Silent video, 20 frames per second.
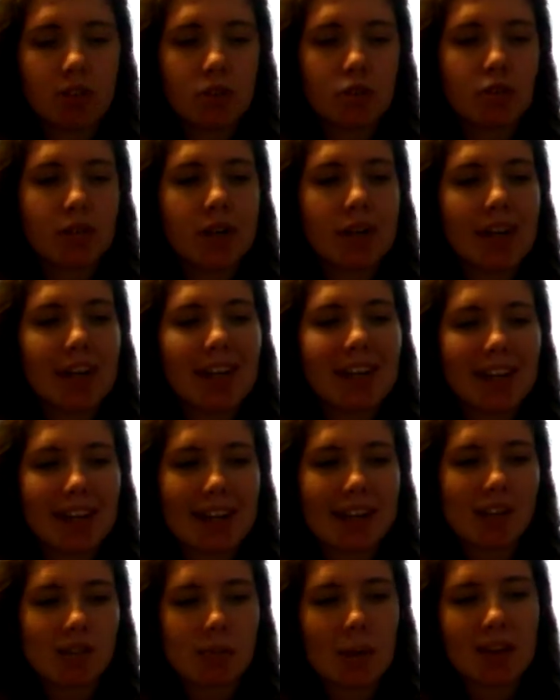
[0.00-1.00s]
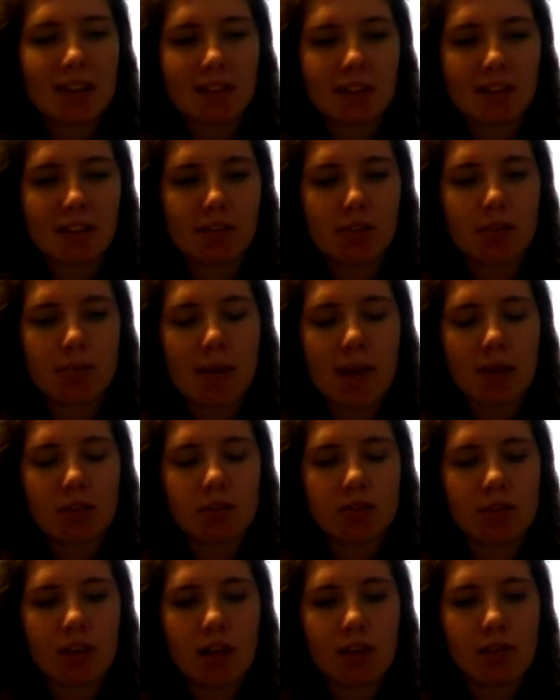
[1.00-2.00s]
it's really inexpensive about
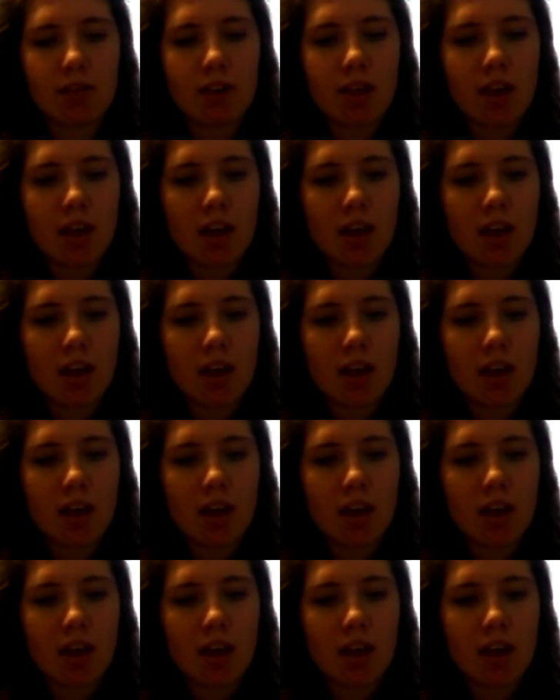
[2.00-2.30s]
stuff.